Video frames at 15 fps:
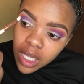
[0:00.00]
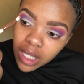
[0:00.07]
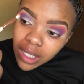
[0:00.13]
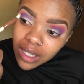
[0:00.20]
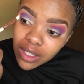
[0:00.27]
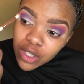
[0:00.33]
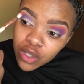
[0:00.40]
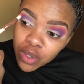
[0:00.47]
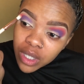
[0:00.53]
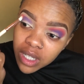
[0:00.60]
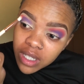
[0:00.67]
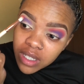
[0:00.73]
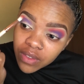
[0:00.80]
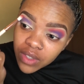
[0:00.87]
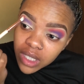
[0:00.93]
in
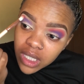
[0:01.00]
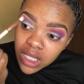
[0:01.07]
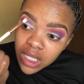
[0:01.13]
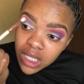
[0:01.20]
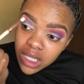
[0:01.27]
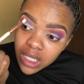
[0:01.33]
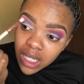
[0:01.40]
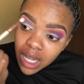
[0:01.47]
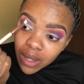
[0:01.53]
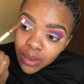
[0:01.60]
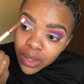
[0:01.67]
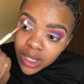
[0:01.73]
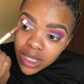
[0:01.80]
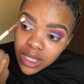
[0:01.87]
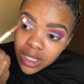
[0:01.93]
2017 I
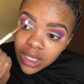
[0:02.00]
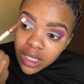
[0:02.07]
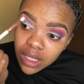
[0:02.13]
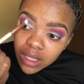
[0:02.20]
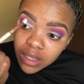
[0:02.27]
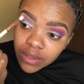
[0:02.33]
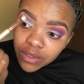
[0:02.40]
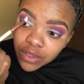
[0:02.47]
was in a